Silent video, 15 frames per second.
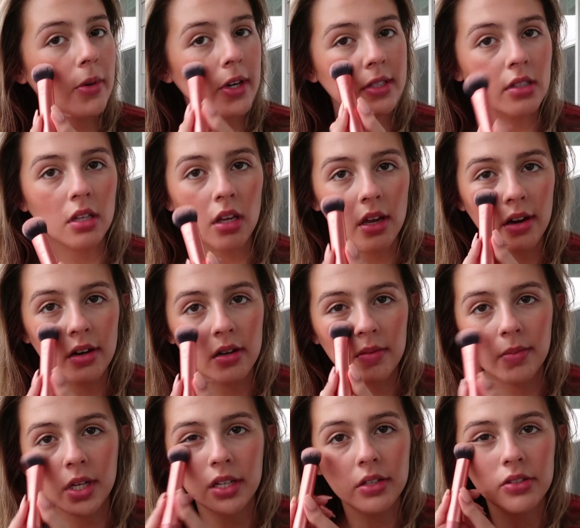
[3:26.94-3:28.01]
Pressing it
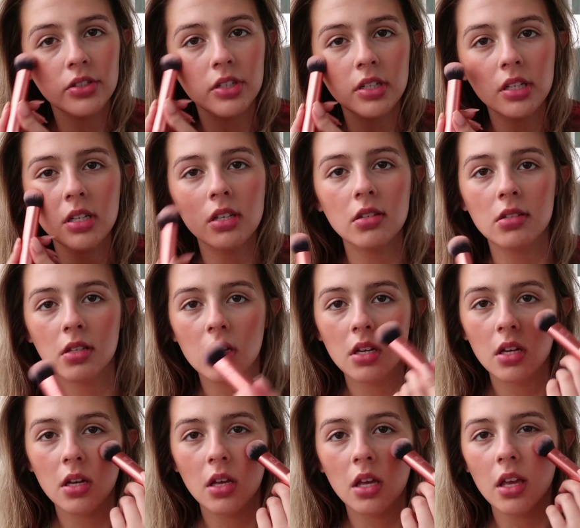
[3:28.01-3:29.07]
on my cheeks.
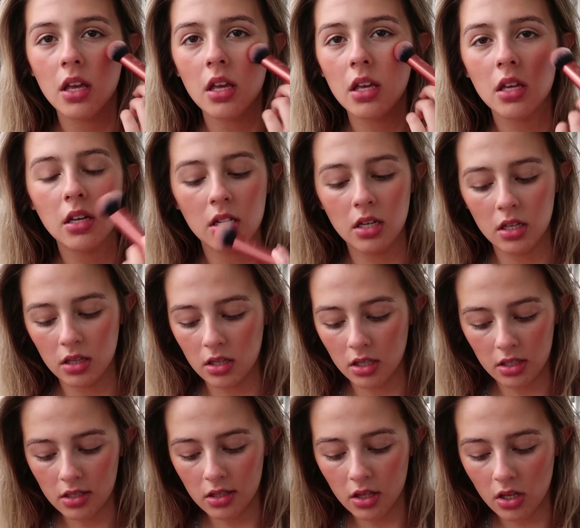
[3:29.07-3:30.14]
And in
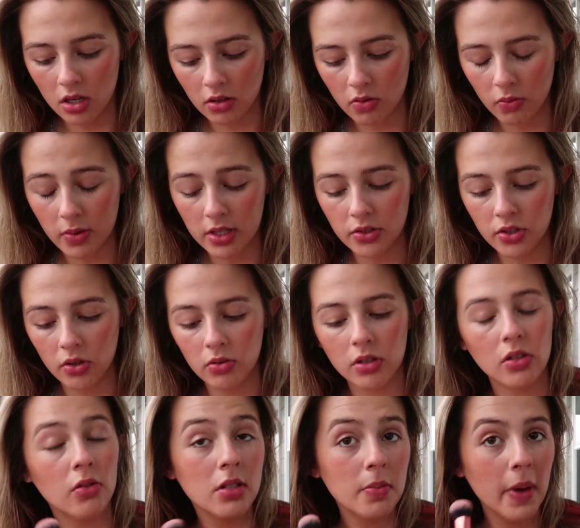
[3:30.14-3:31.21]
this look, we don't
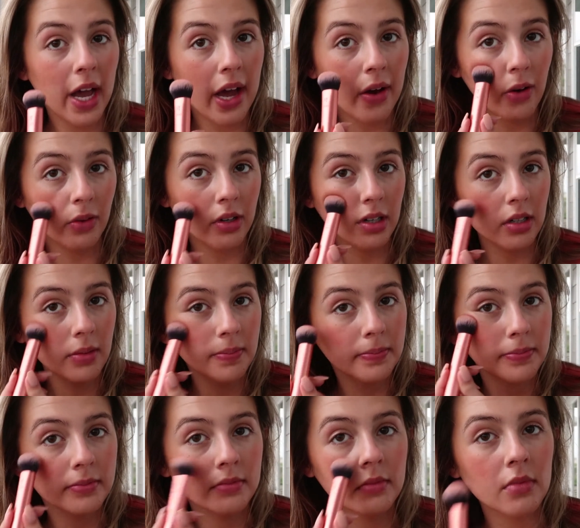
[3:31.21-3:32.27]
use powder
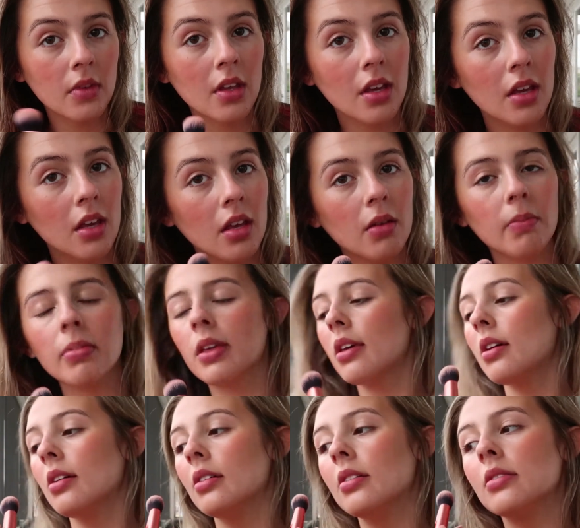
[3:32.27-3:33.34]

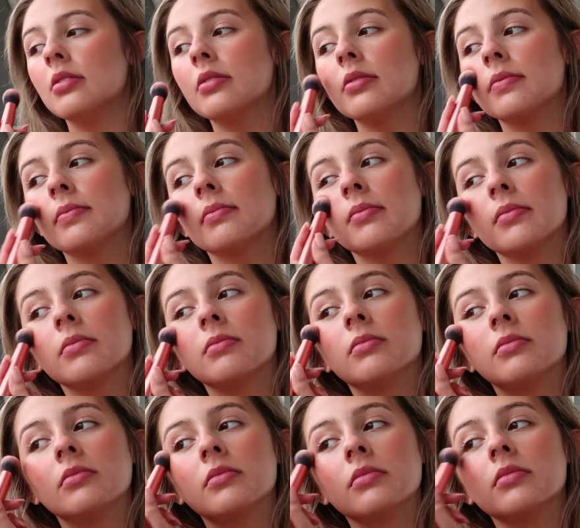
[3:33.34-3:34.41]
because
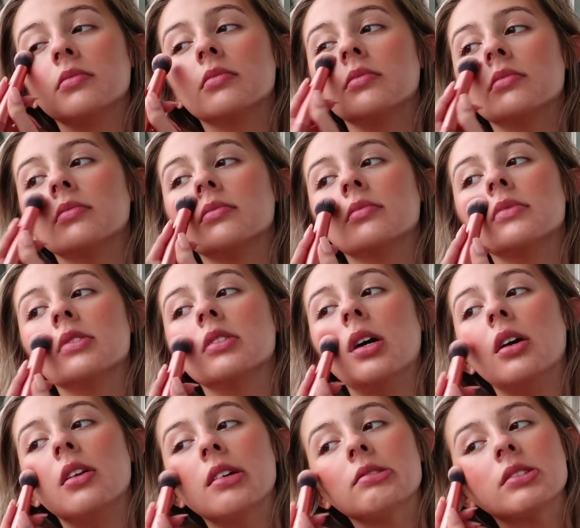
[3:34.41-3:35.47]
it's
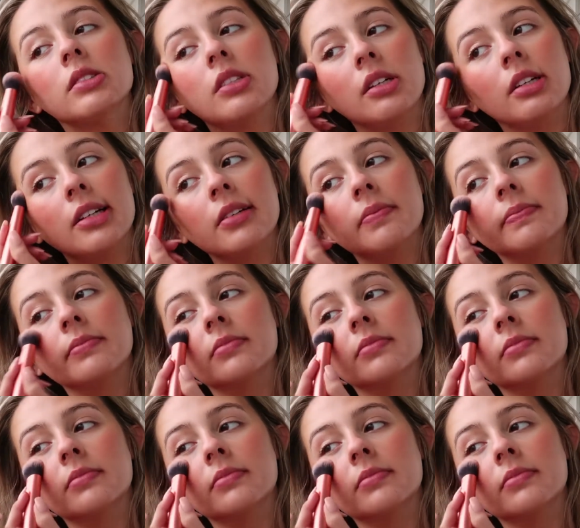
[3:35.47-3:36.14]
not necessary.